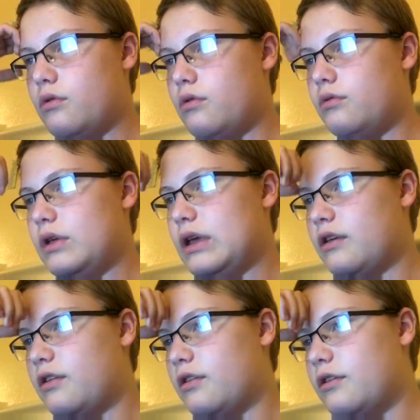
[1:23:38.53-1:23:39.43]

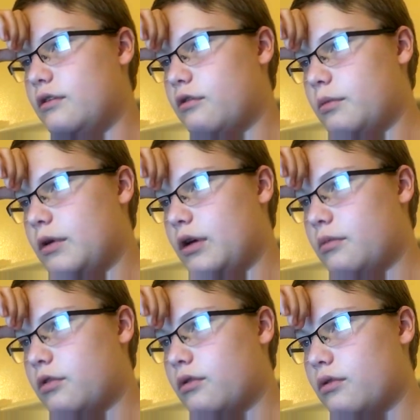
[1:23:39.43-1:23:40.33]
Excuse me, I'm
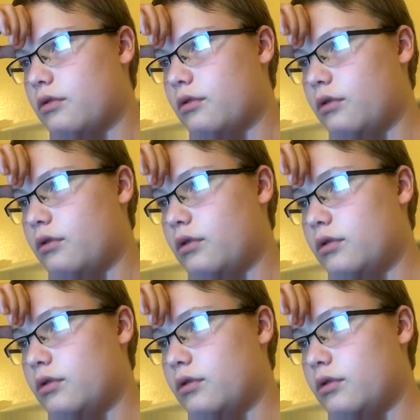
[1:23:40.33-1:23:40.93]
so sorry.